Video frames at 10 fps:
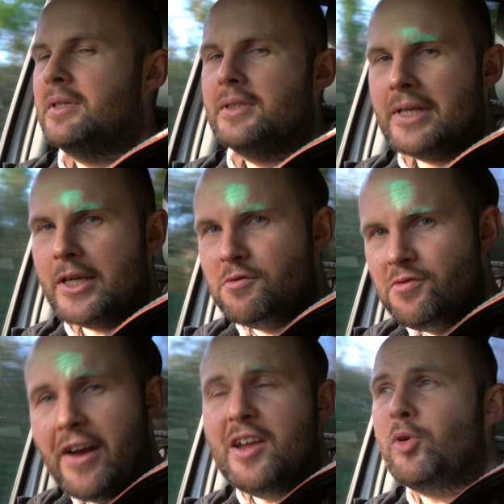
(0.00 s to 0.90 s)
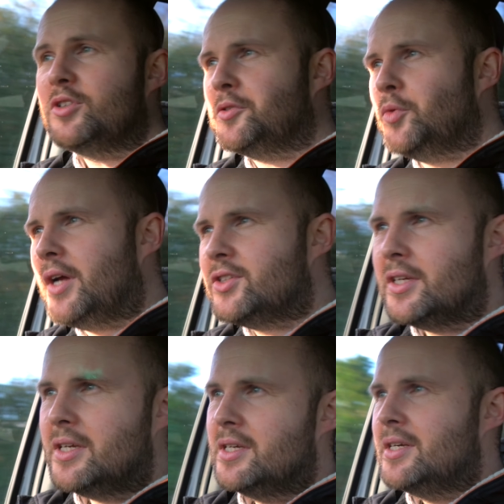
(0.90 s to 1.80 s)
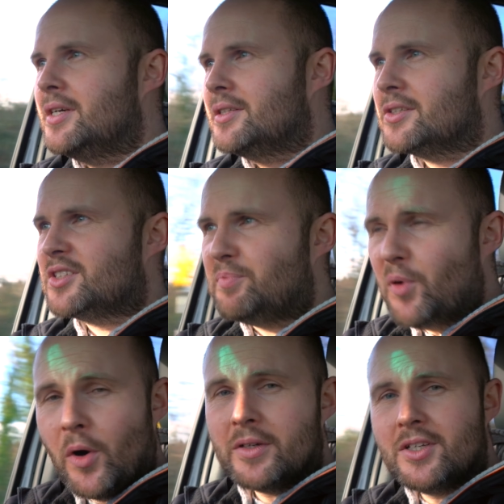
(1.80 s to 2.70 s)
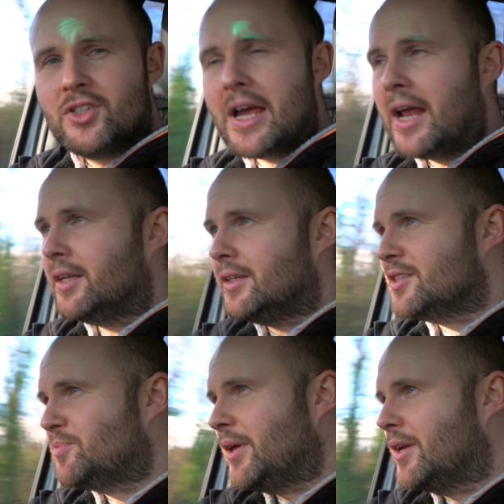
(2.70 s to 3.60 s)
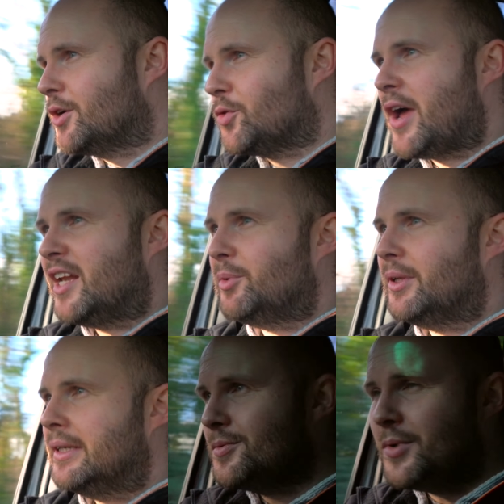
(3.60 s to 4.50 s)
Thank you very much for watching. The support on the channel has been incredible.